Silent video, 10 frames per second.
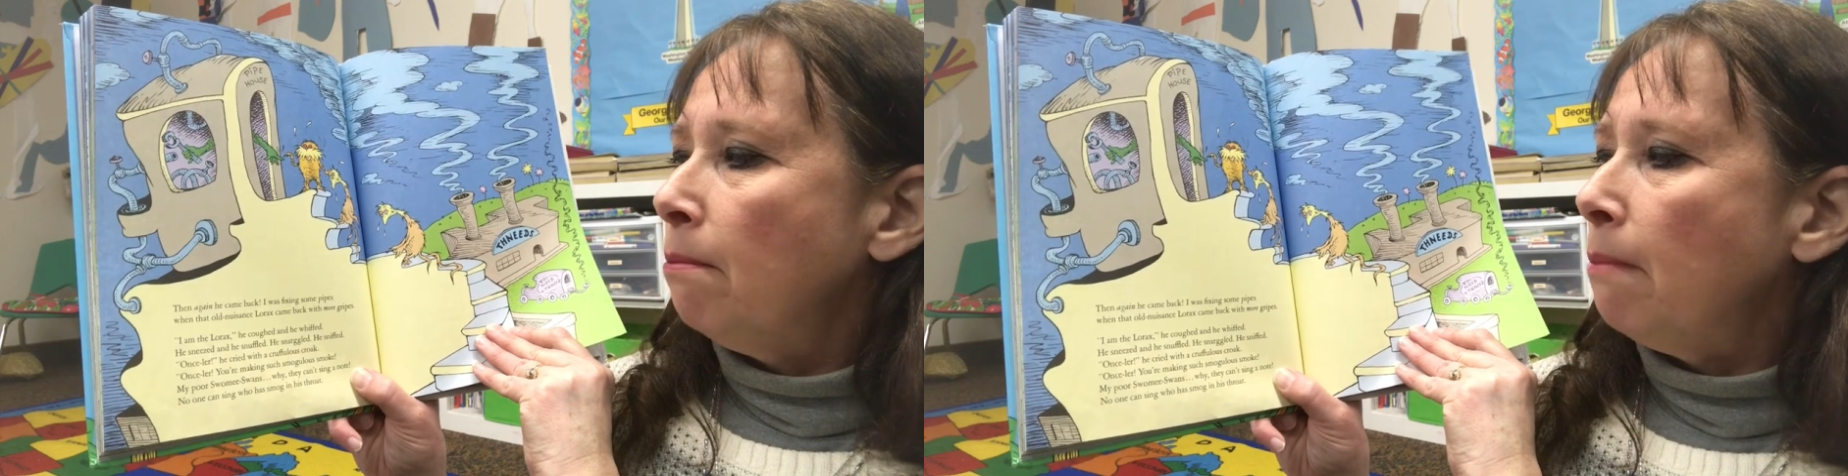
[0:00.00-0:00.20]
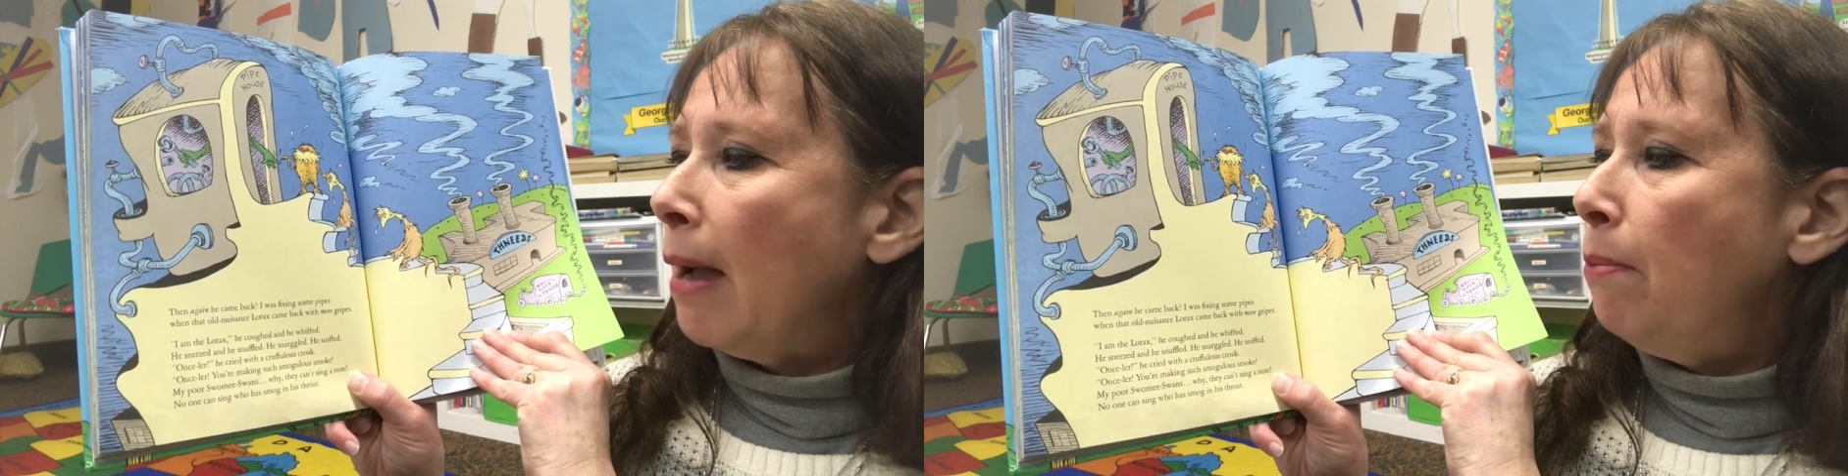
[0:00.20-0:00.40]

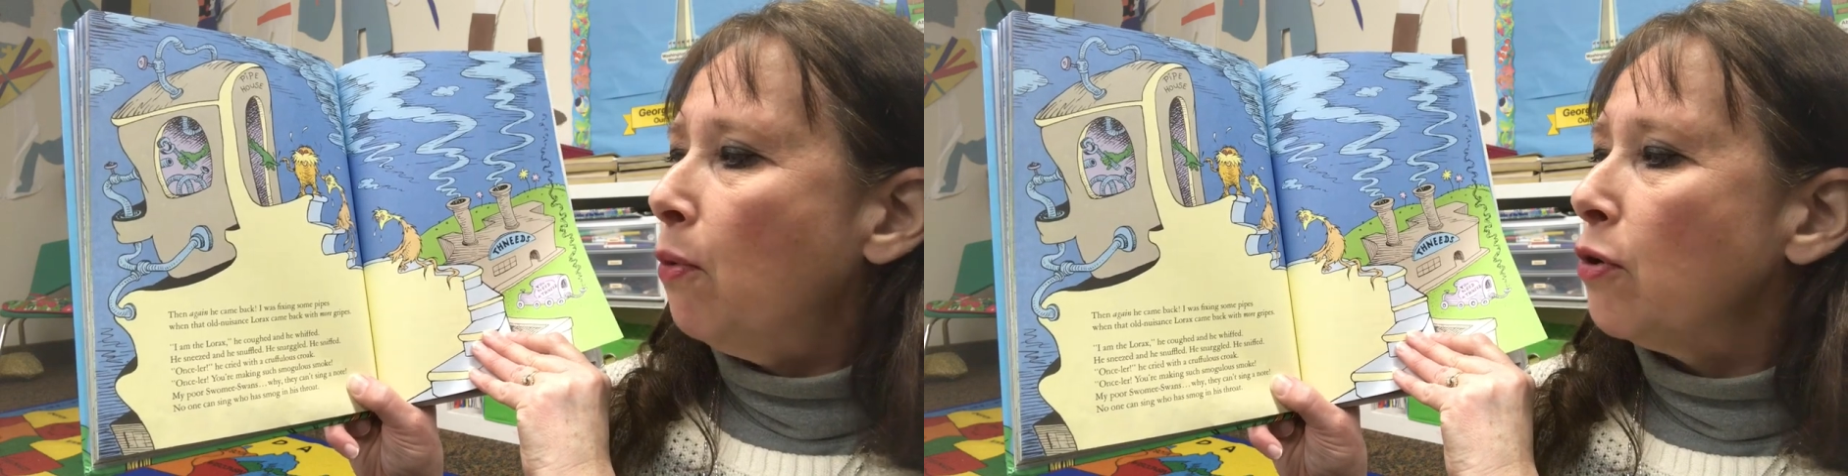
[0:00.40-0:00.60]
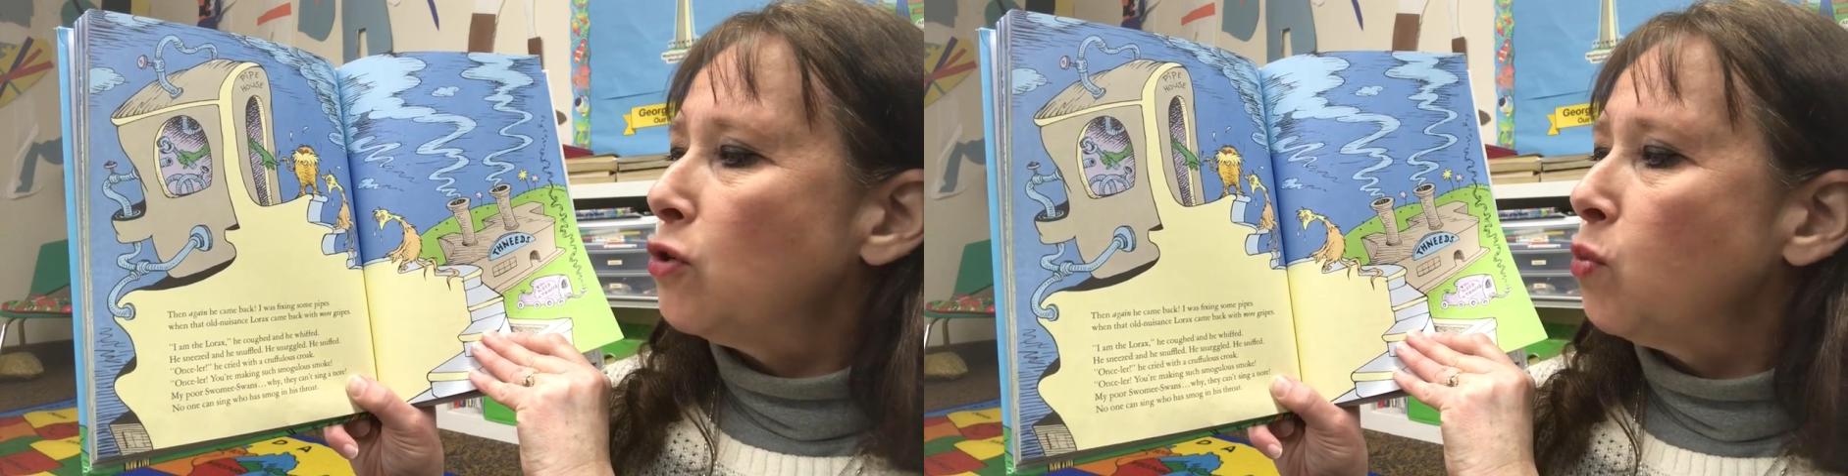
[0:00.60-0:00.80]
My
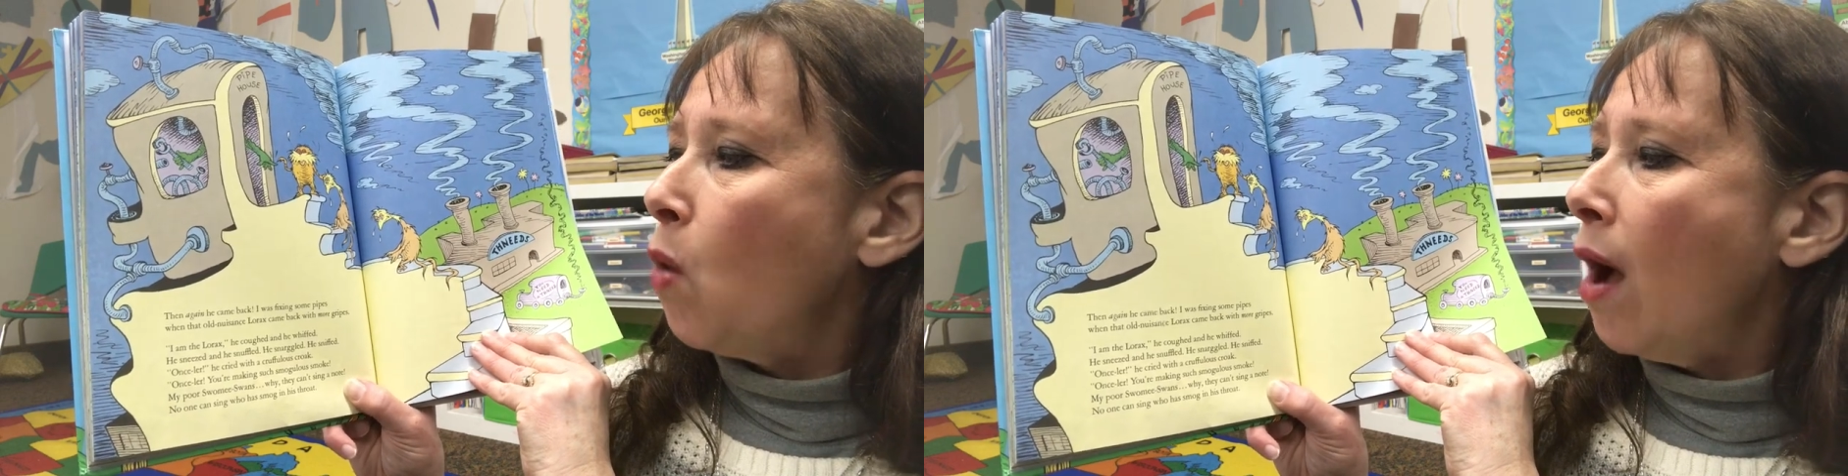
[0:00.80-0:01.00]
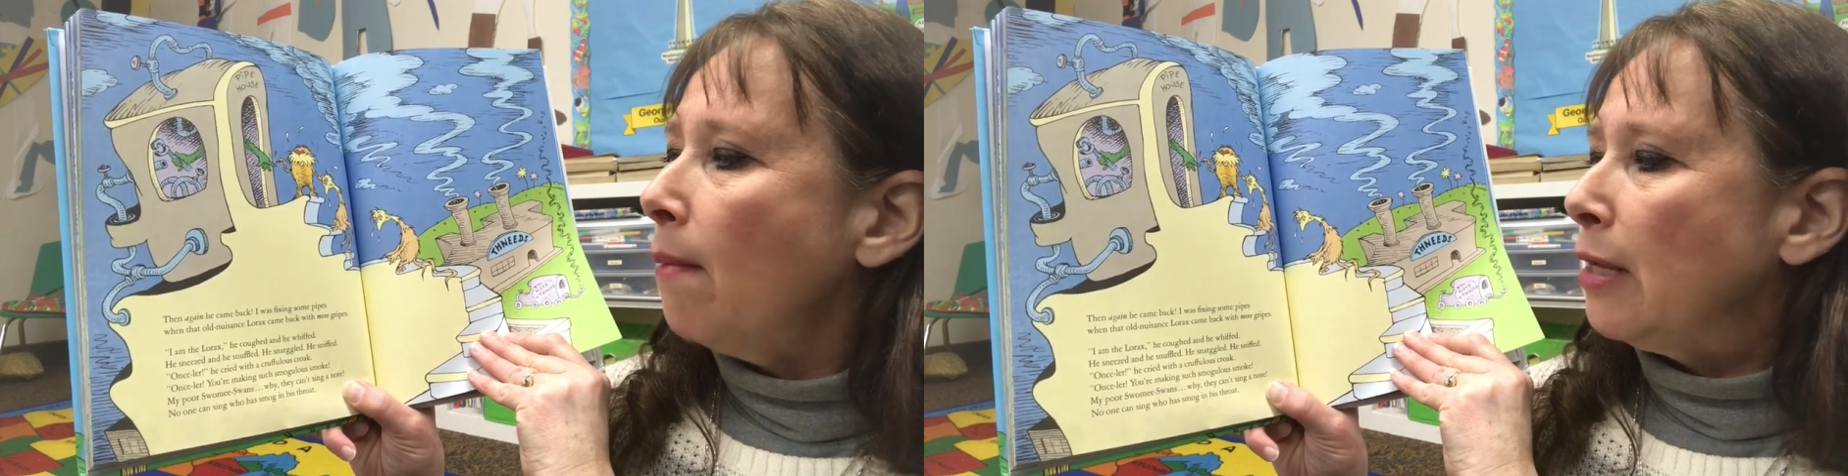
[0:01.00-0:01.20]
poor
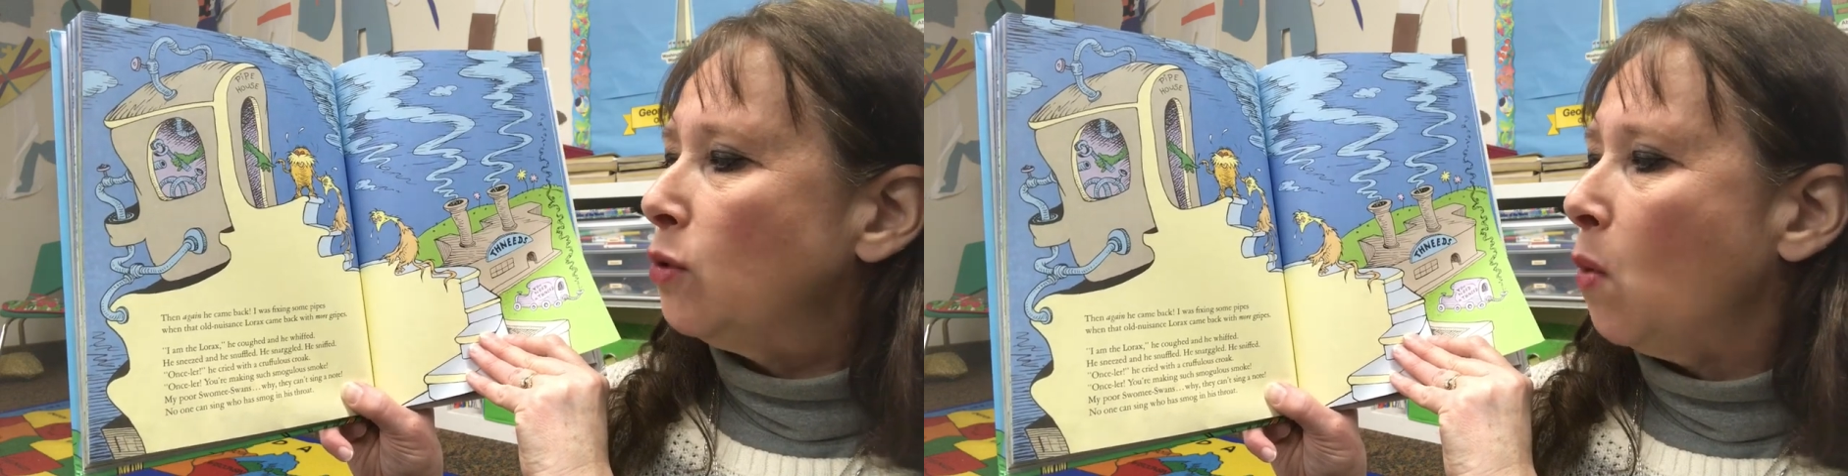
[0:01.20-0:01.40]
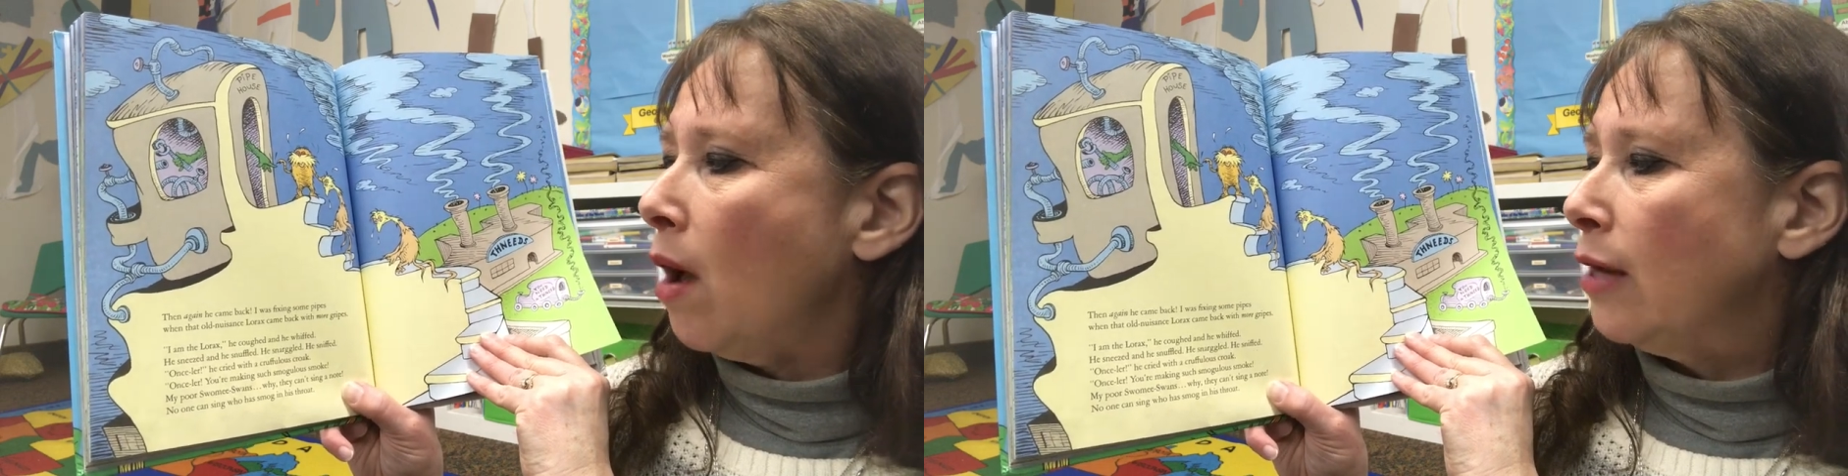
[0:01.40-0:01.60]

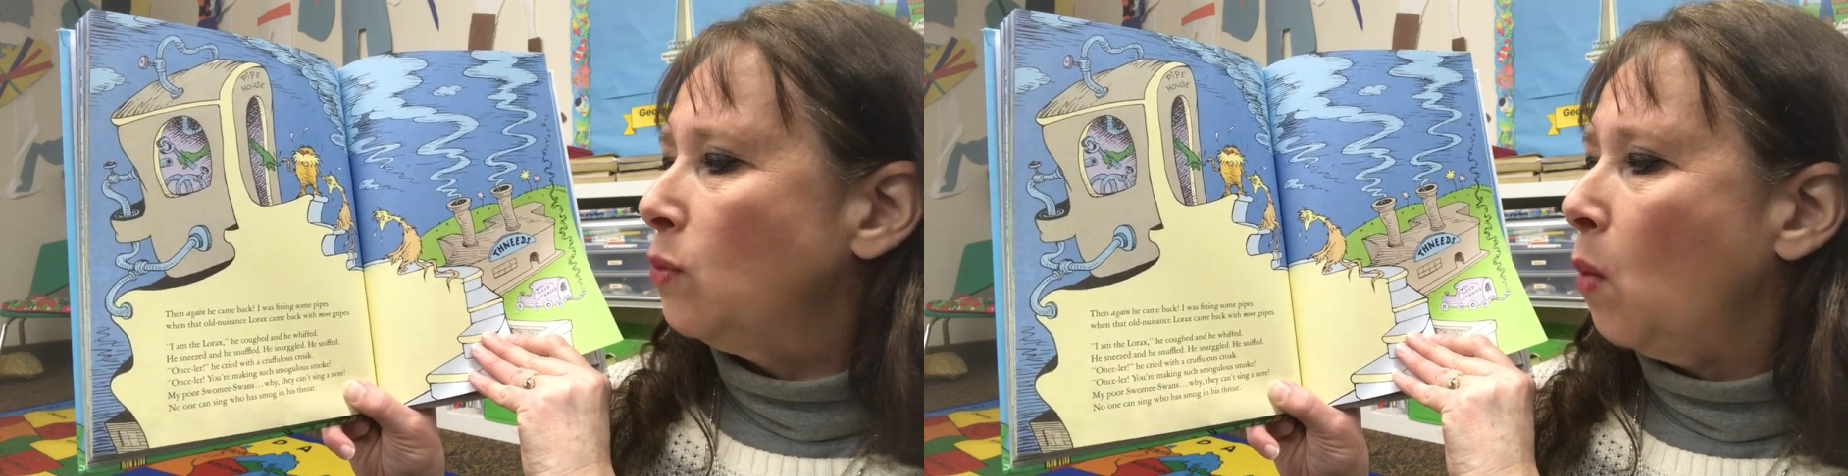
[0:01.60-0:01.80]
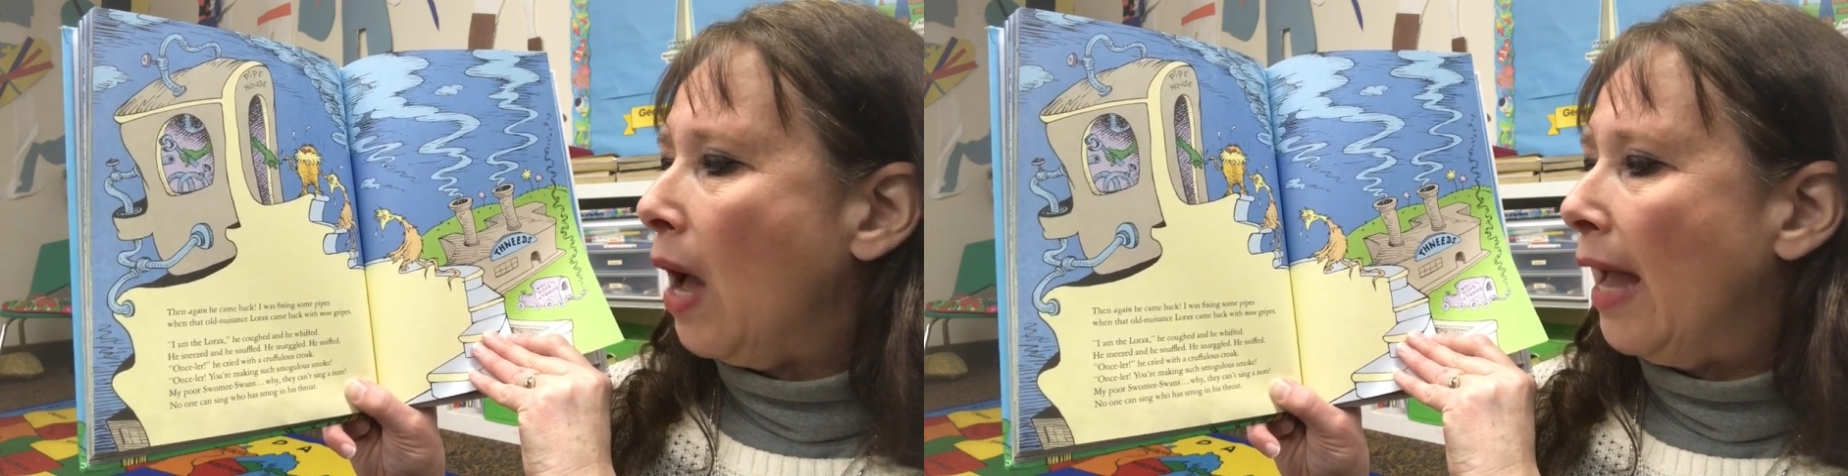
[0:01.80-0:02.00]
Swomee-Swans,
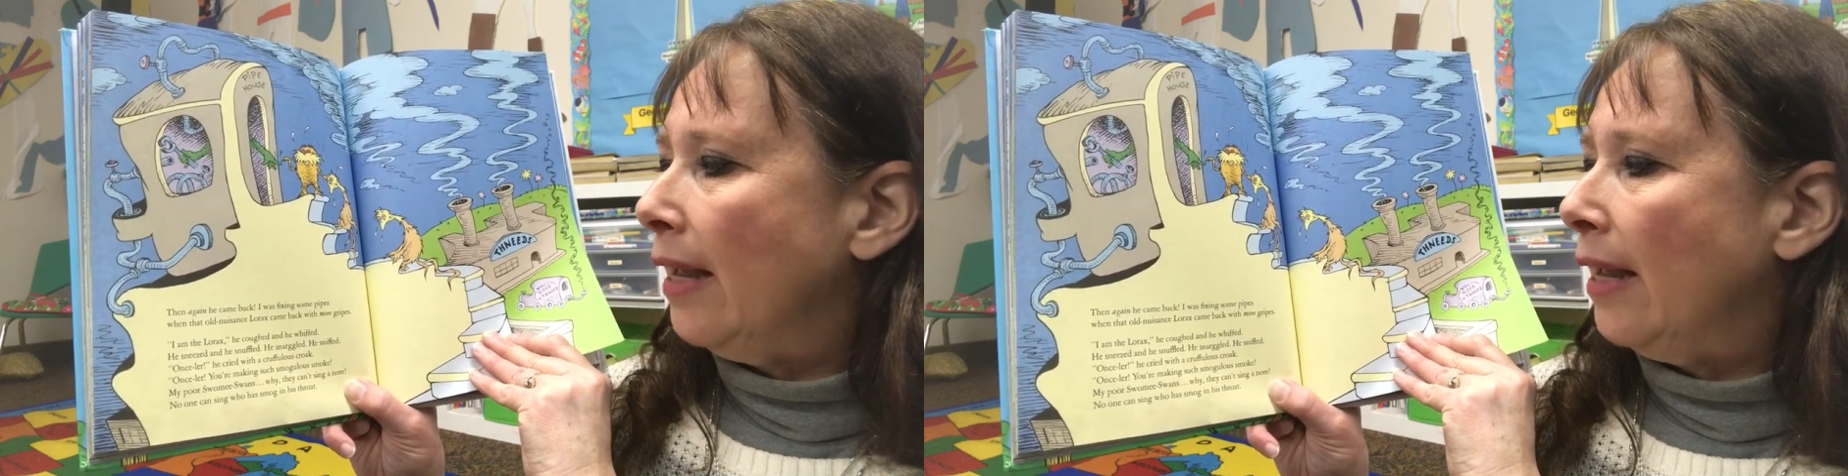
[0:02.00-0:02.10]
why,